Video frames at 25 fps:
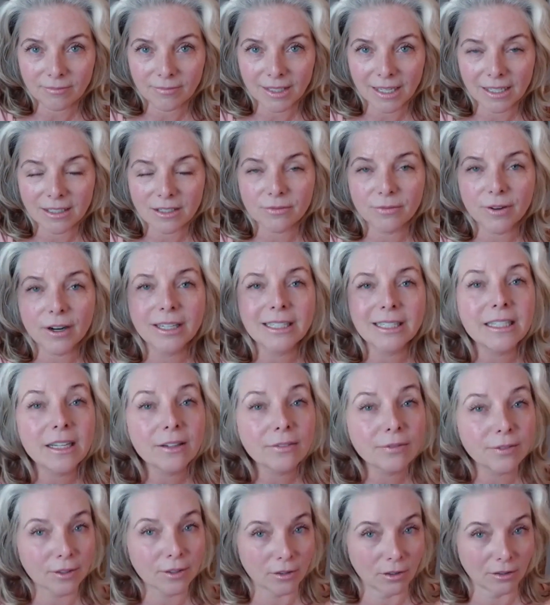It's very
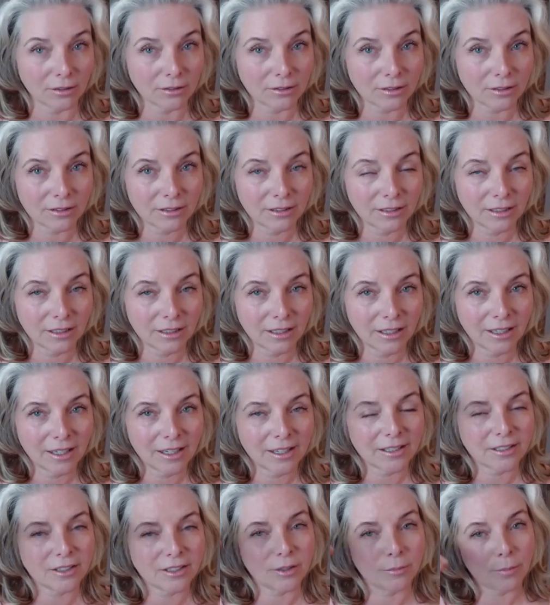difficult
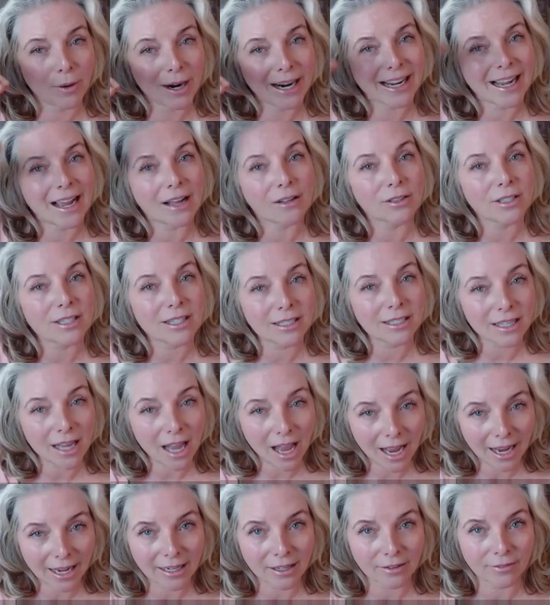to break
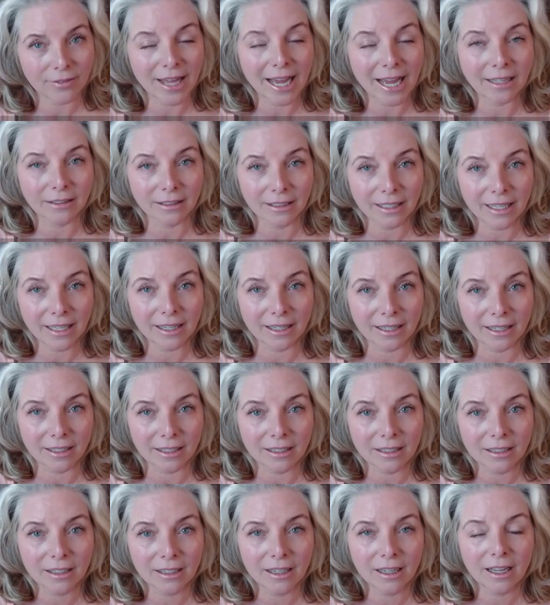outside of that lid
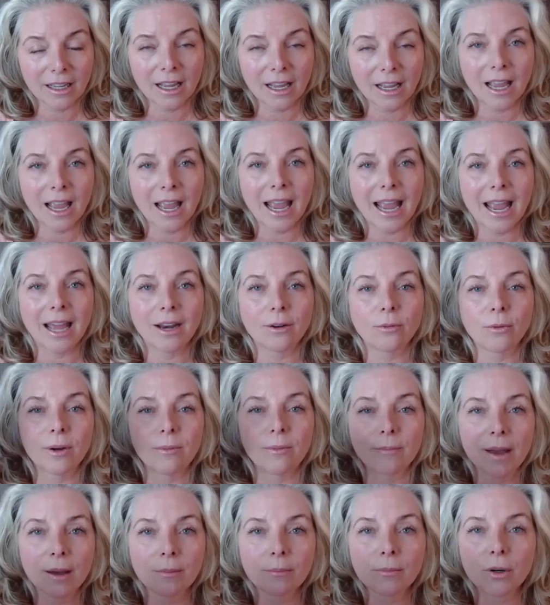and
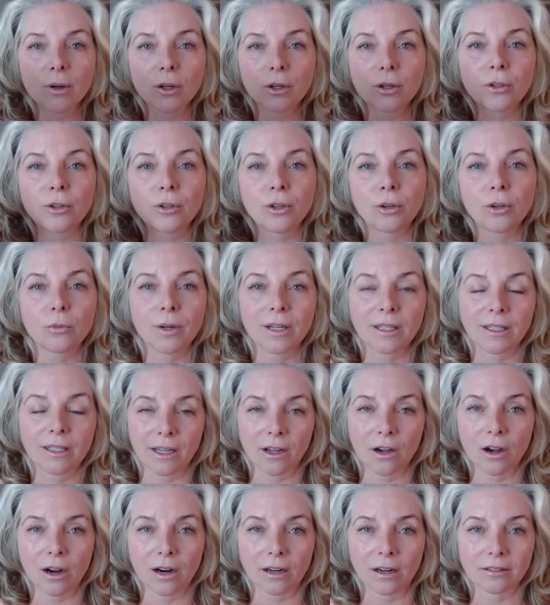remember who you really
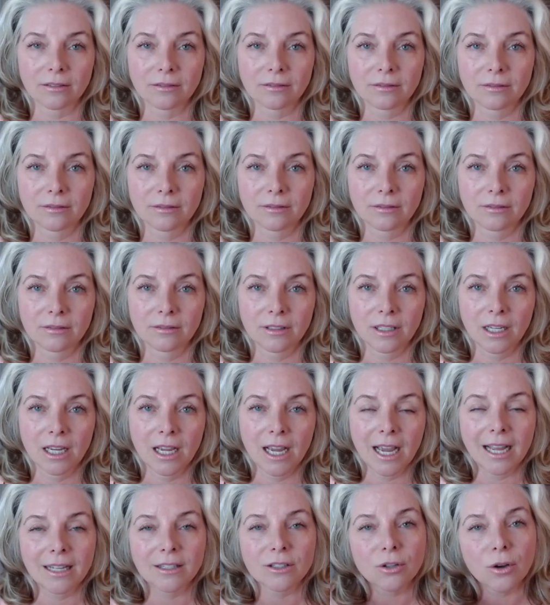are.
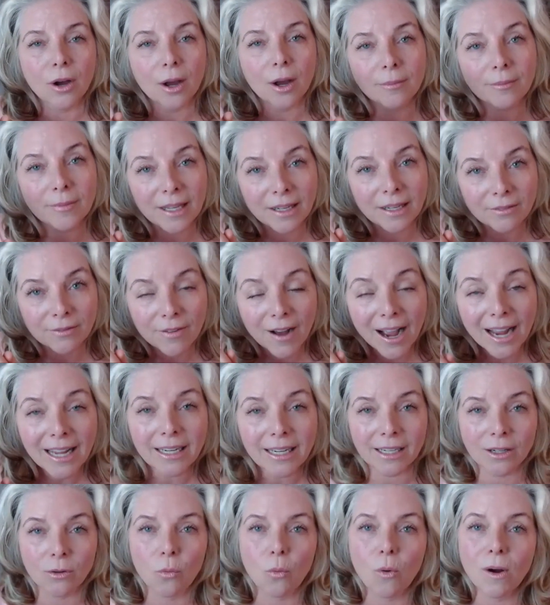And so I'm
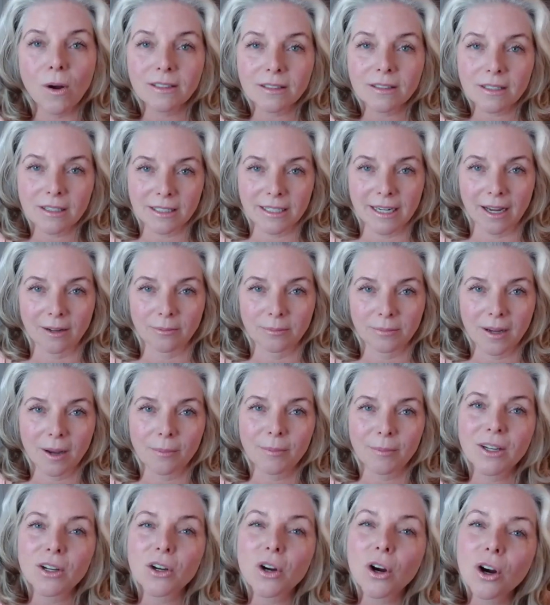inviting one step. I'm
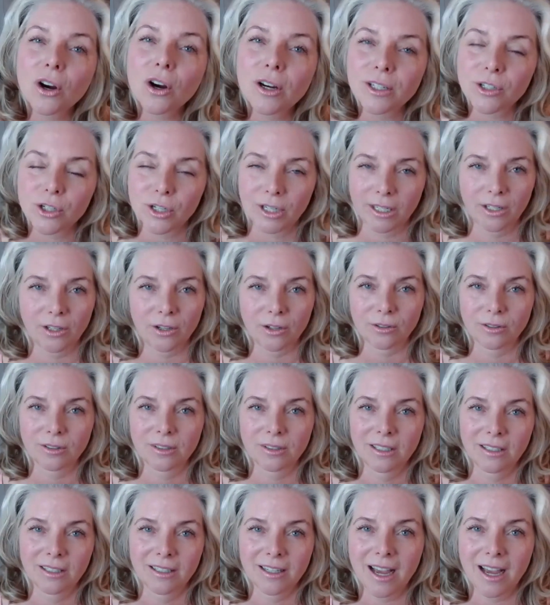encouraging you.
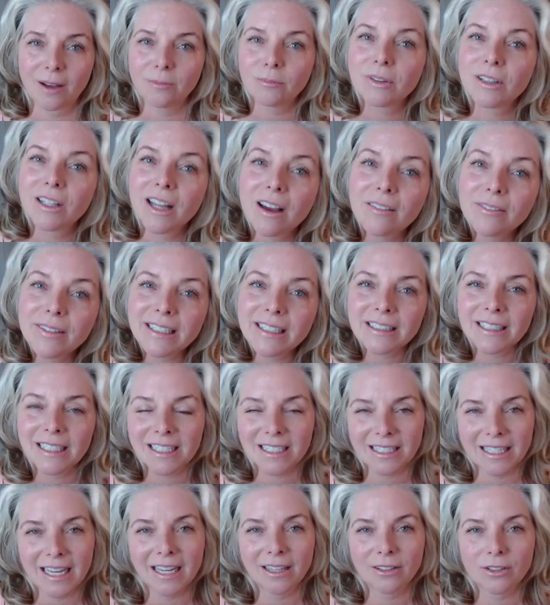I'm lovingly
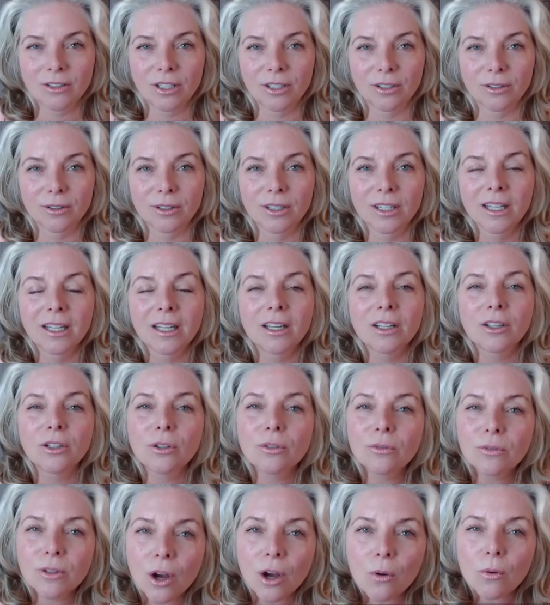saying to you, you
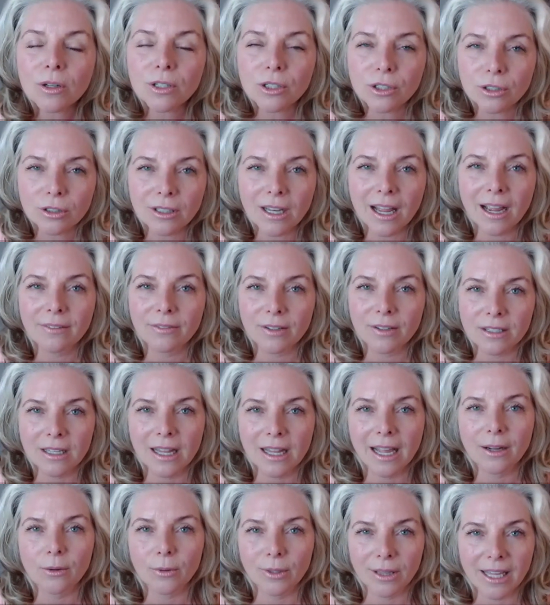know what your life is
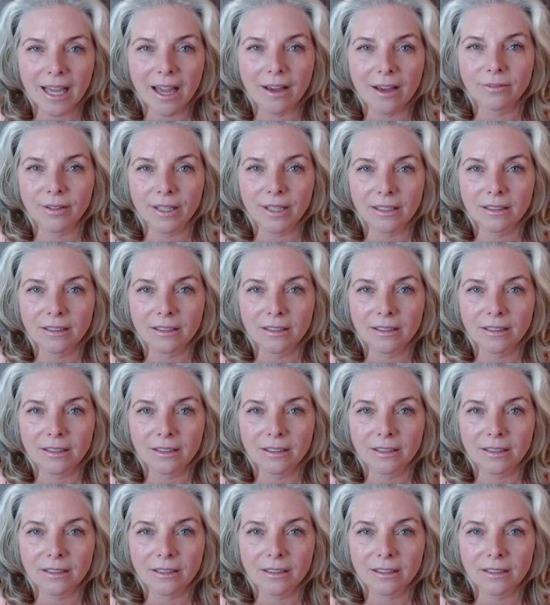like with caffeine.